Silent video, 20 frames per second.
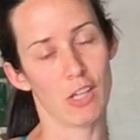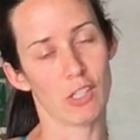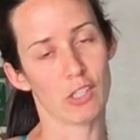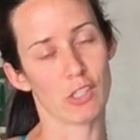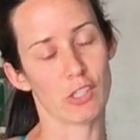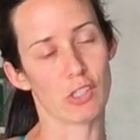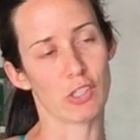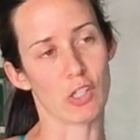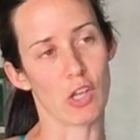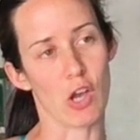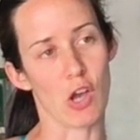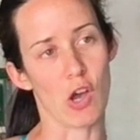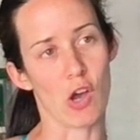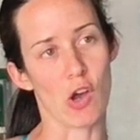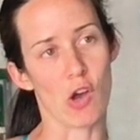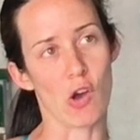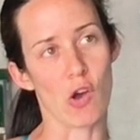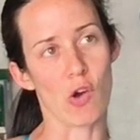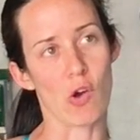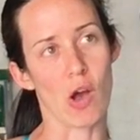
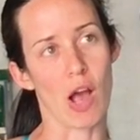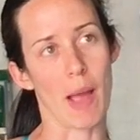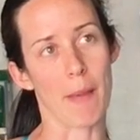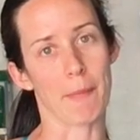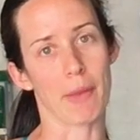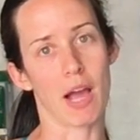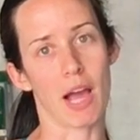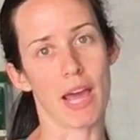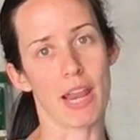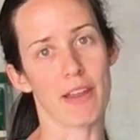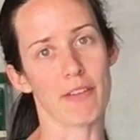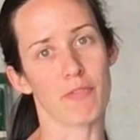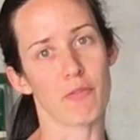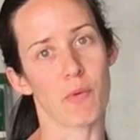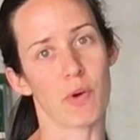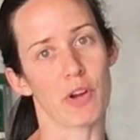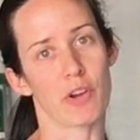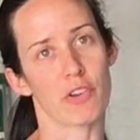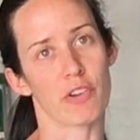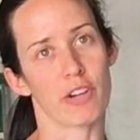So I'm kind of
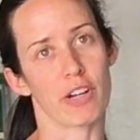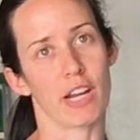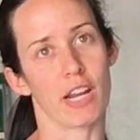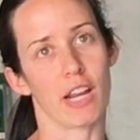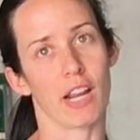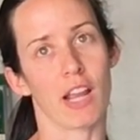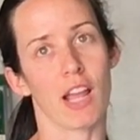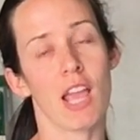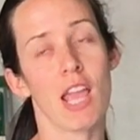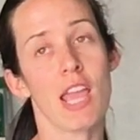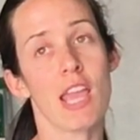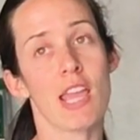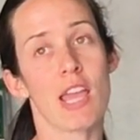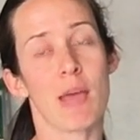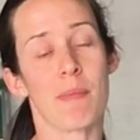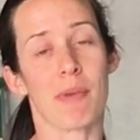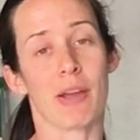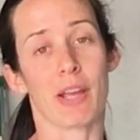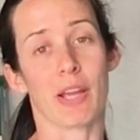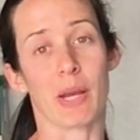wondering,
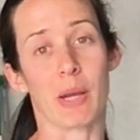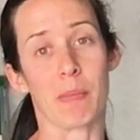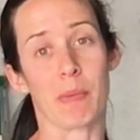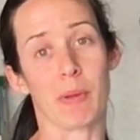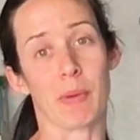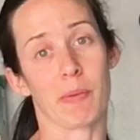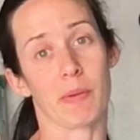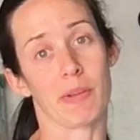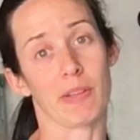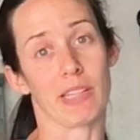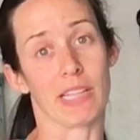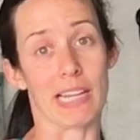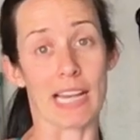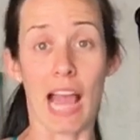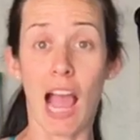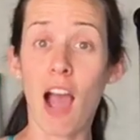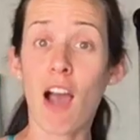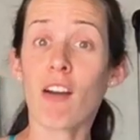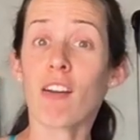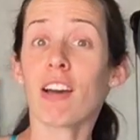am I gonna be able to lean
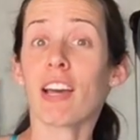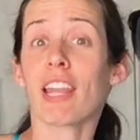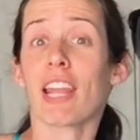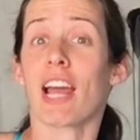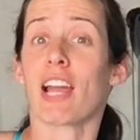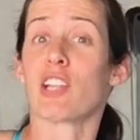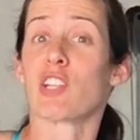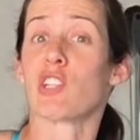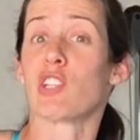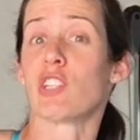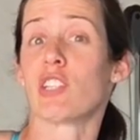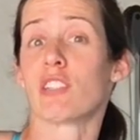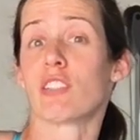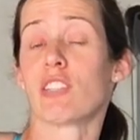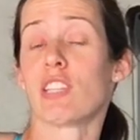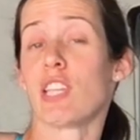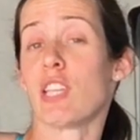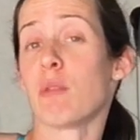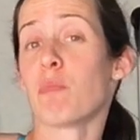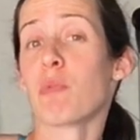out and I should
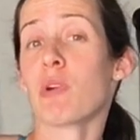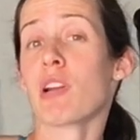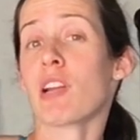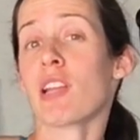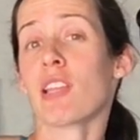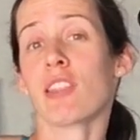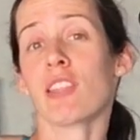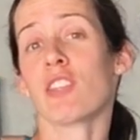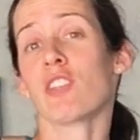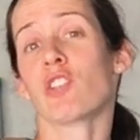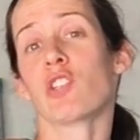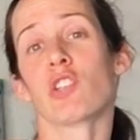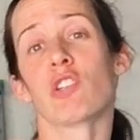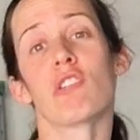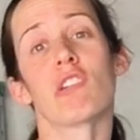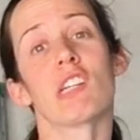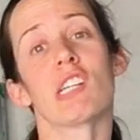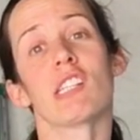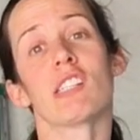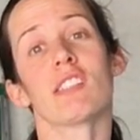just keep wearing these
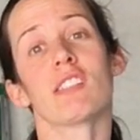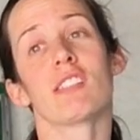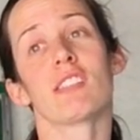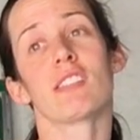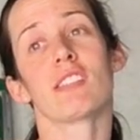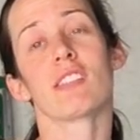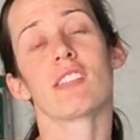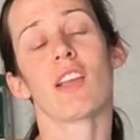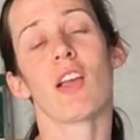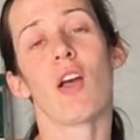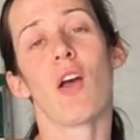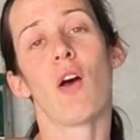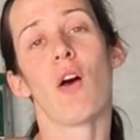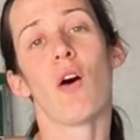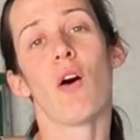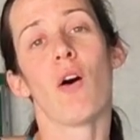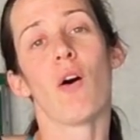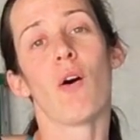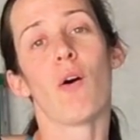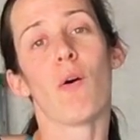shorts,
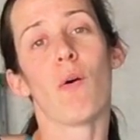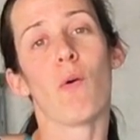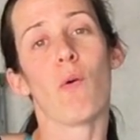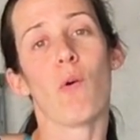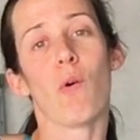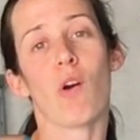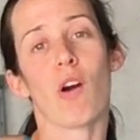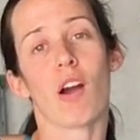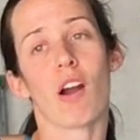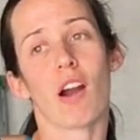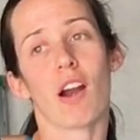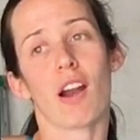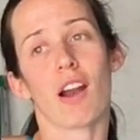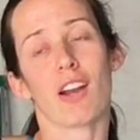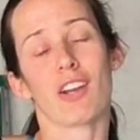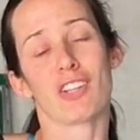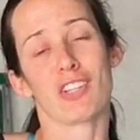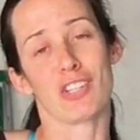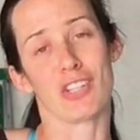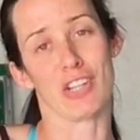
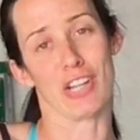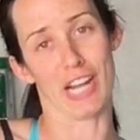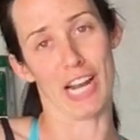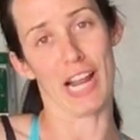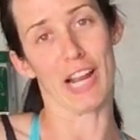or should